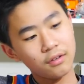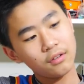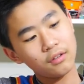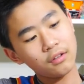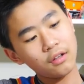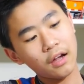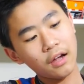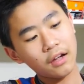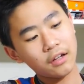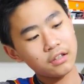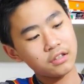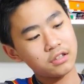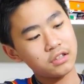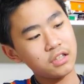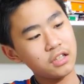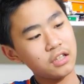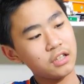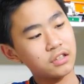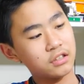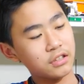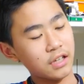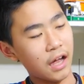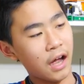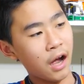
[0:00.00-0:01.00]
I can see
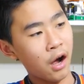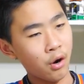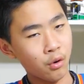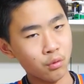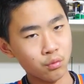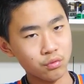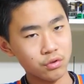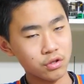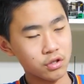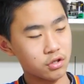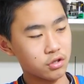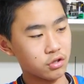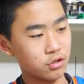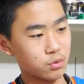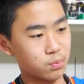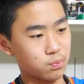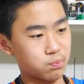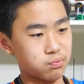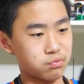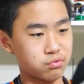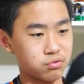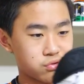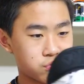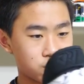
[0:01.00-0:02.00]
this outrigger is
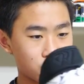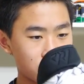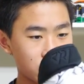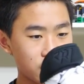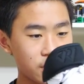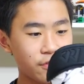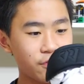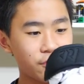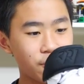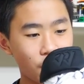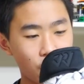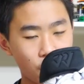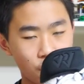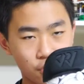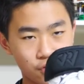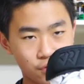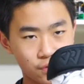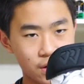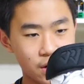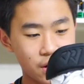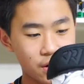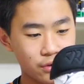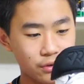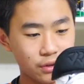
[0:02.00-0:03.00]
pretty
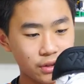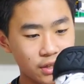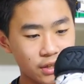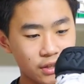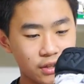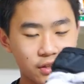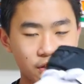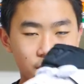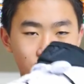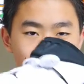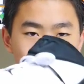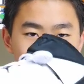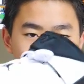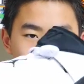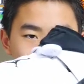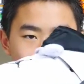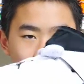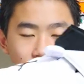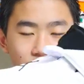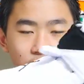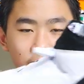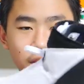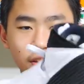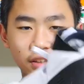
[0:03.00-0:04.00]
far out. Like
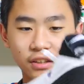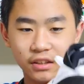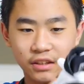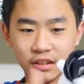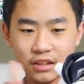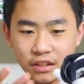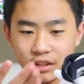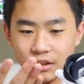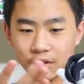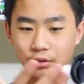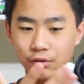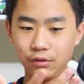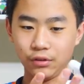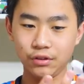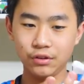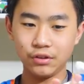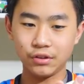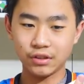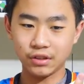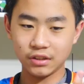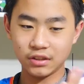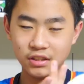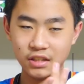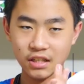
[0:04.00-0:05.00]
comparing to the heel, you
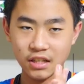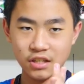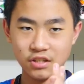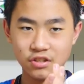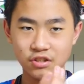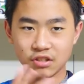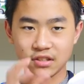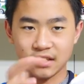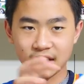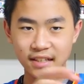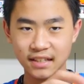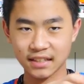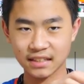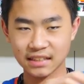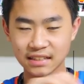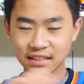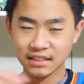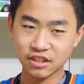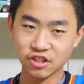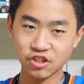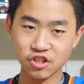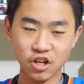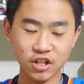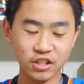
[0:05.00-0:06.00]
can see it just like
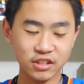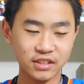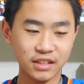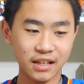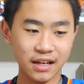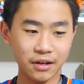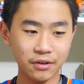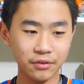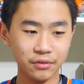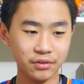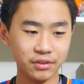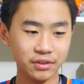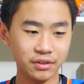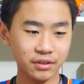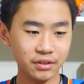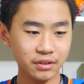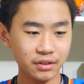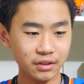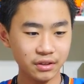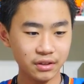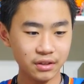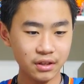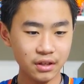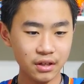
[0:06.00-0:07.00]
juts out.
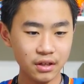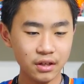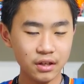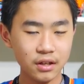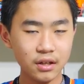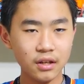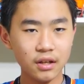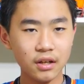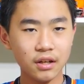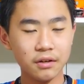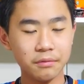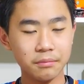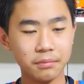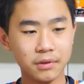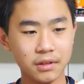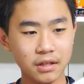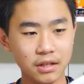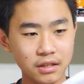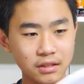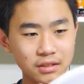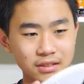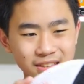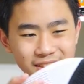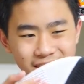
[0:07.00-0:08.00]
I'm
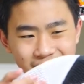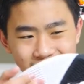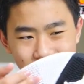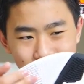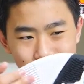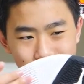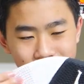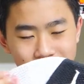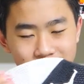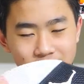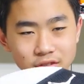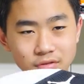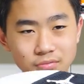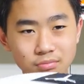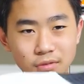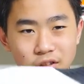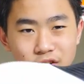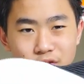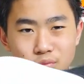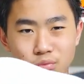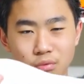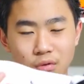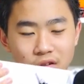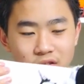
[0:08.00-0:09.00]
guessing because
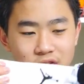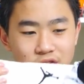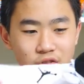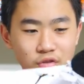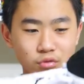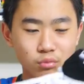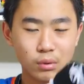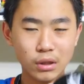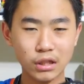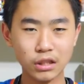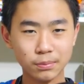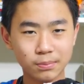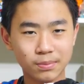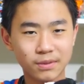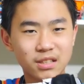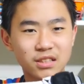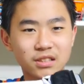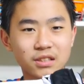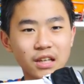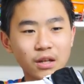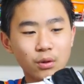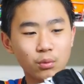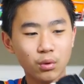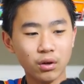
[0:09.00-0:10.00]
Russell Westbrook
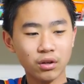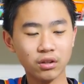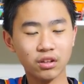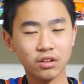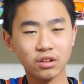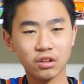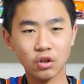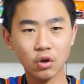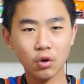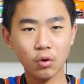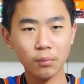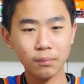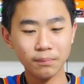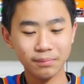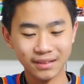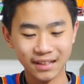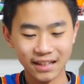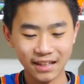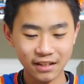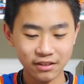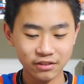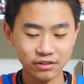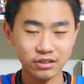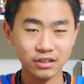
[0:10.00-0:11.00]
is like one of the known
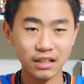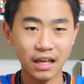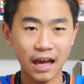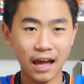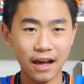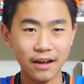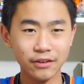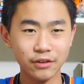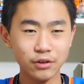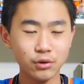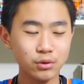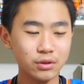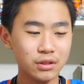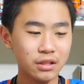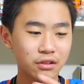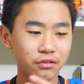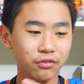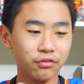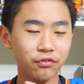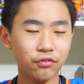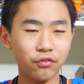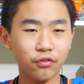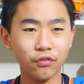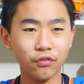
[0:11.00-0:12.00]
players to use his